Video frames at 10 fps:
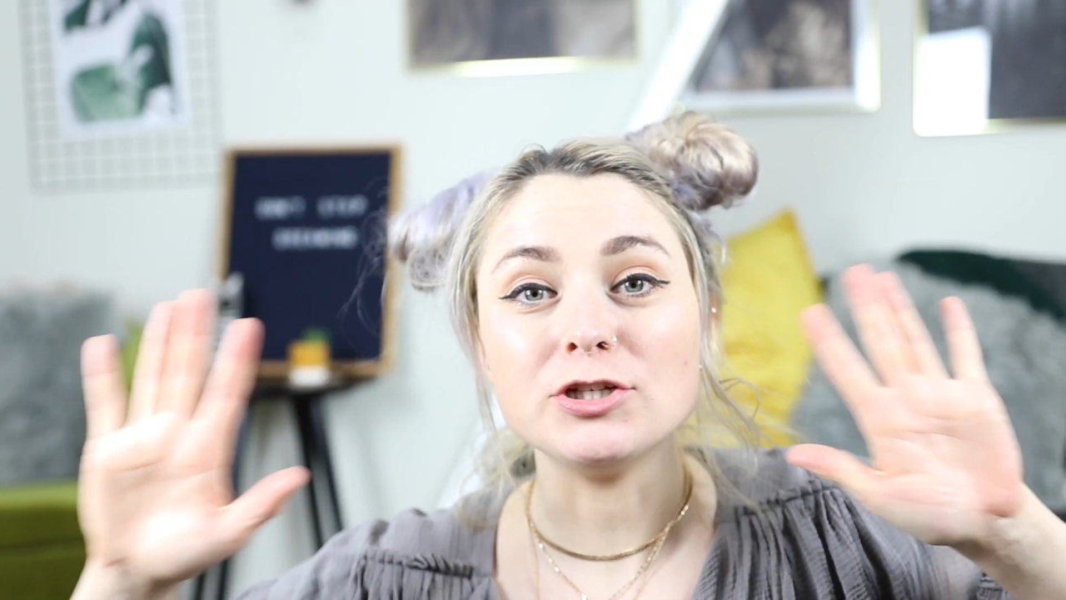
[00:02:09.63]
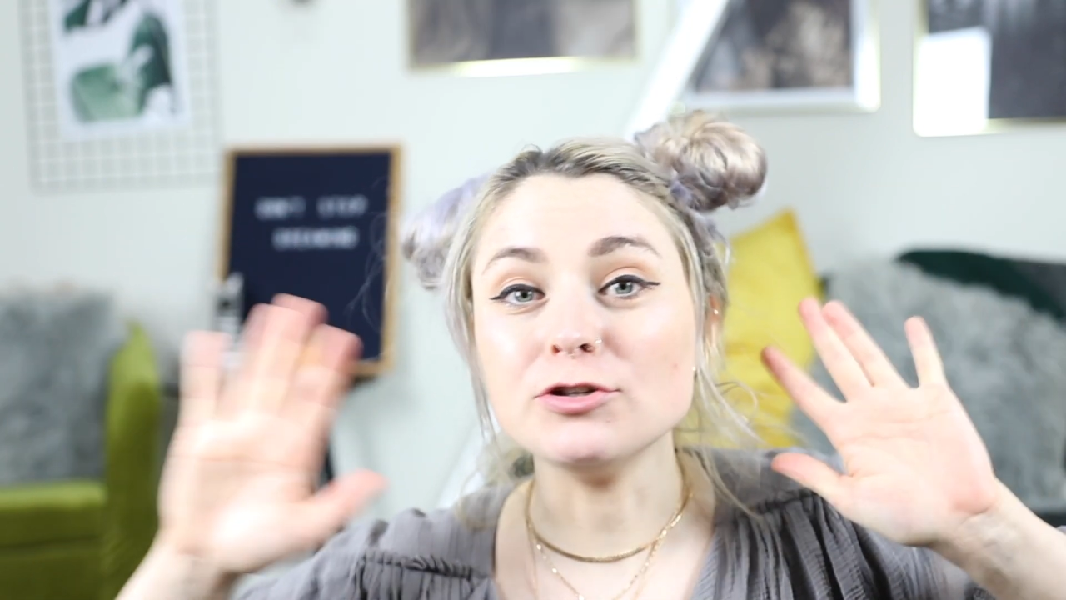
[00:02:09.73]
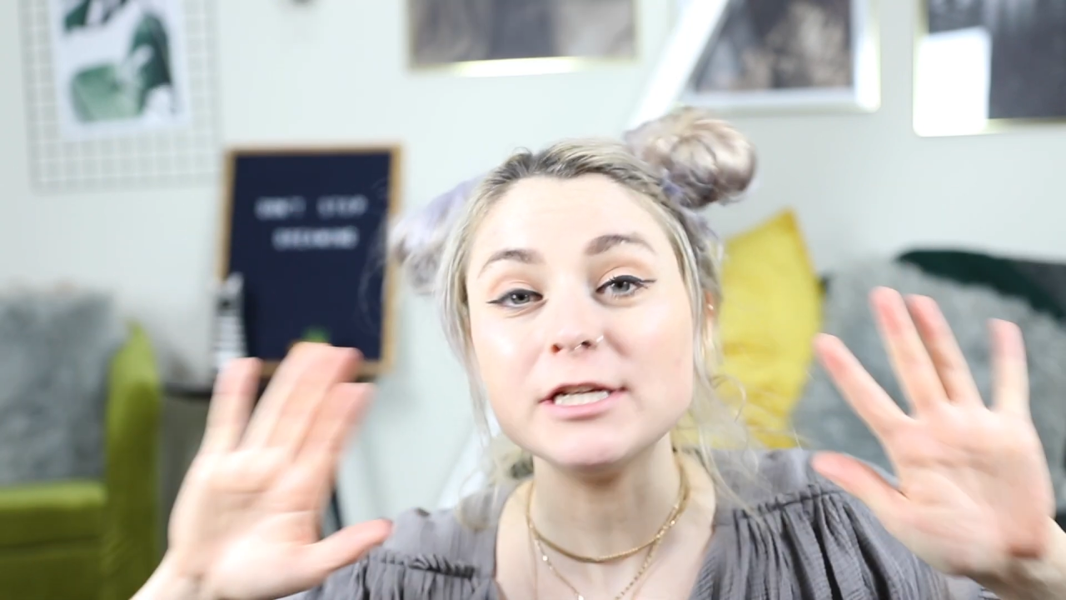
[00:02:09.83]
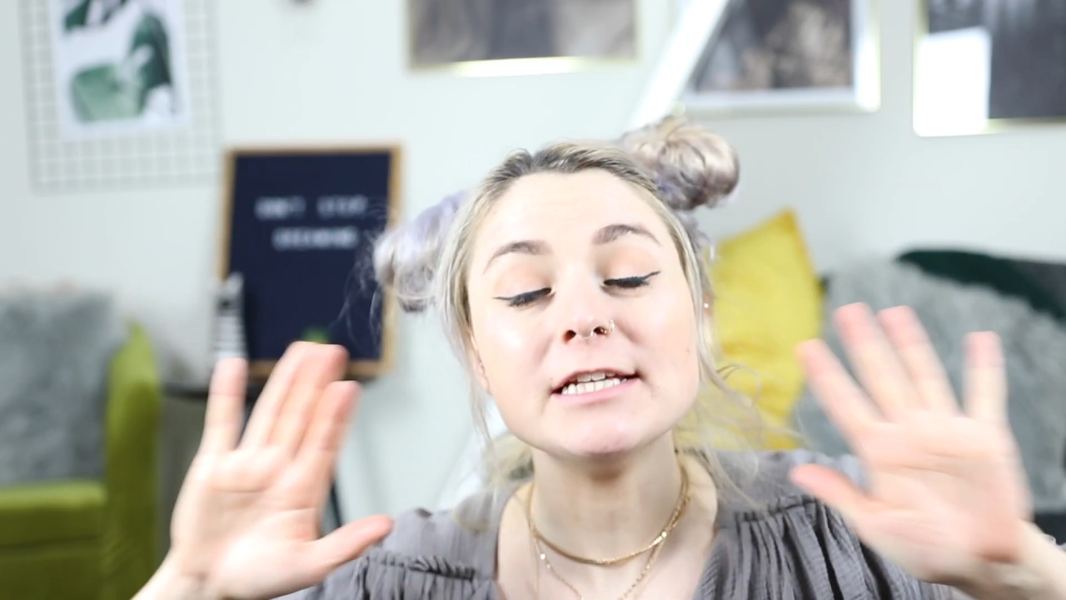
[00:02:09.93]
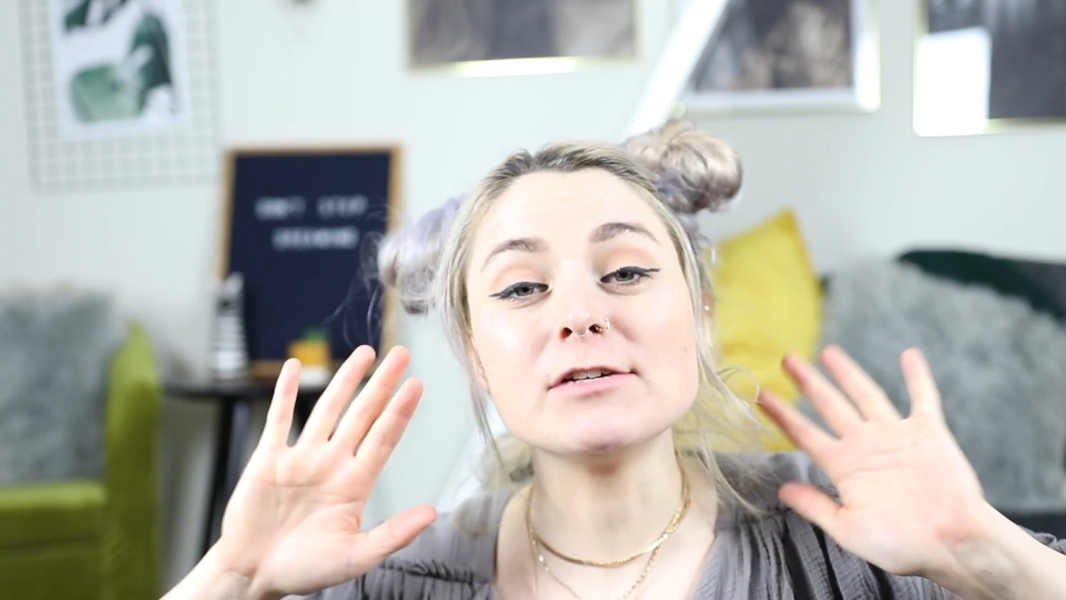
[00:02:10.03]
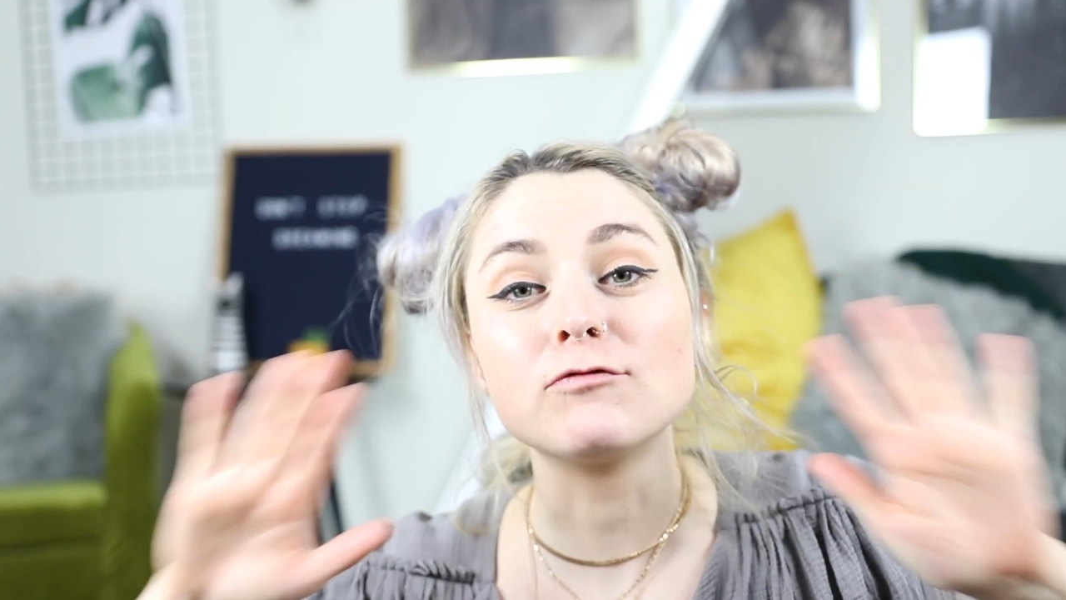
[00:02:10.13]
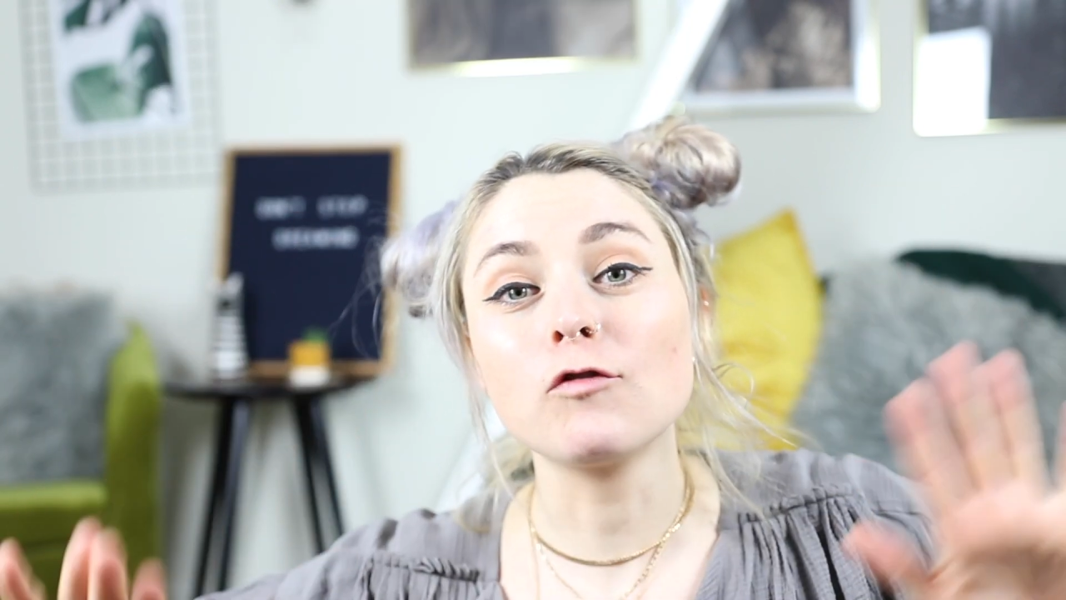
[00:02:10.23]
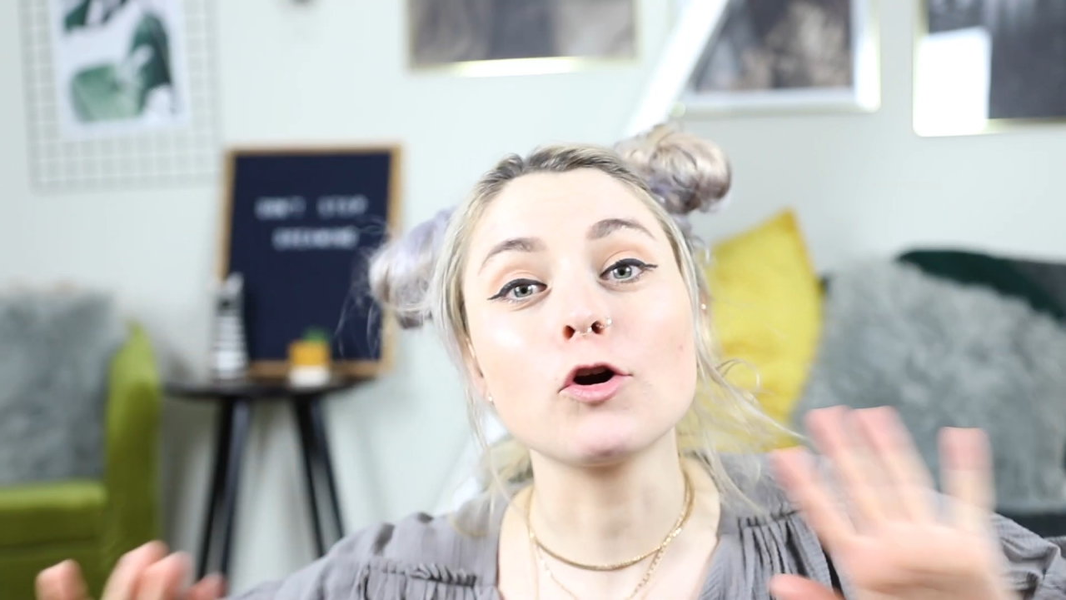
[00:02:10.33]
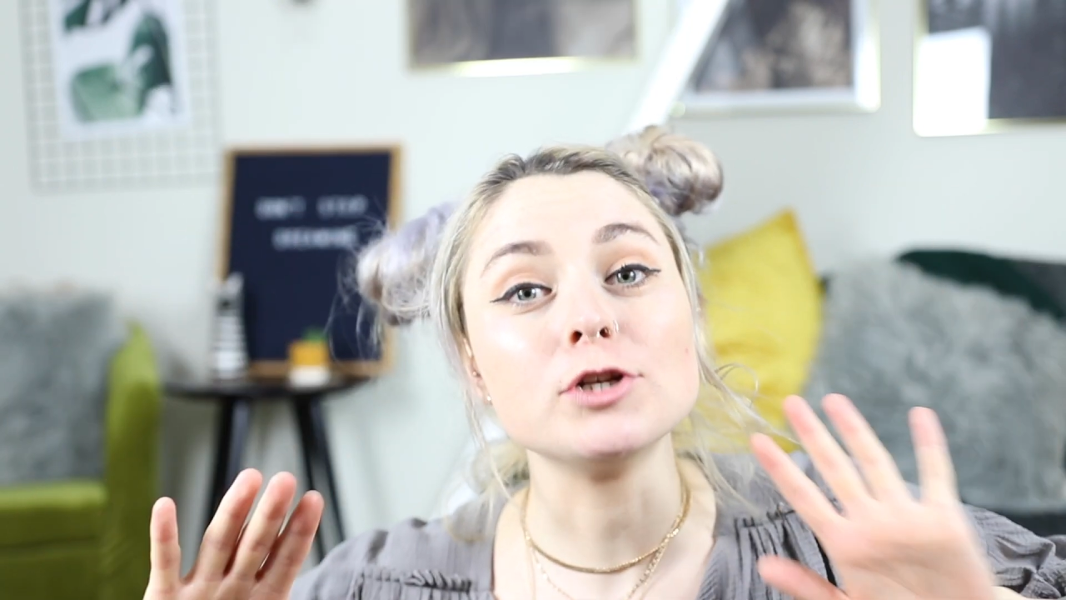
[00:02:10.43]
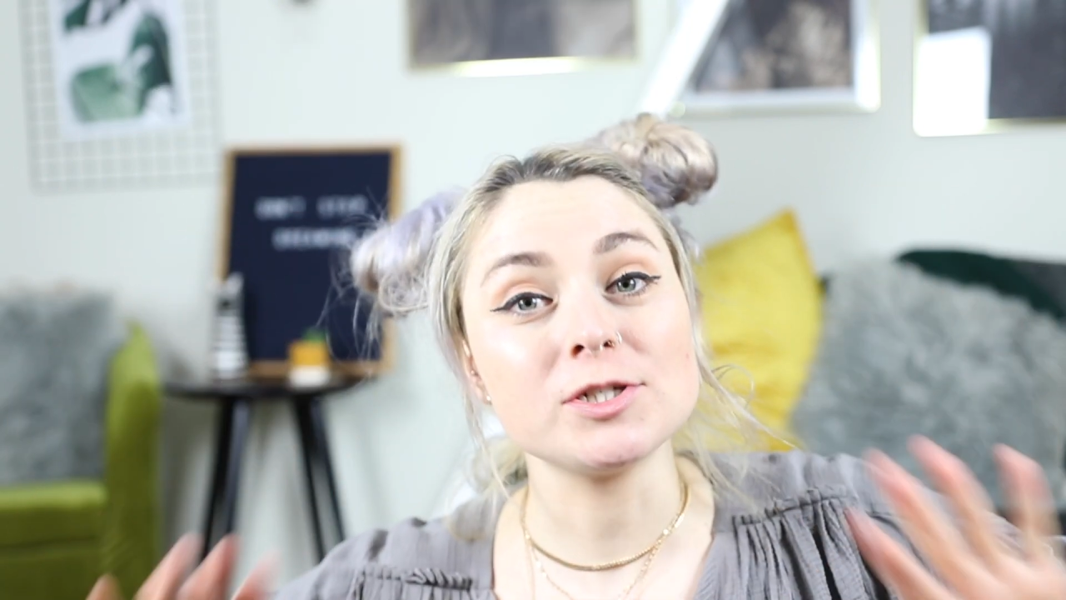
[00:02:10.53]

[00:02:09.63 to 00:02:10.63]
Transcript: you need to run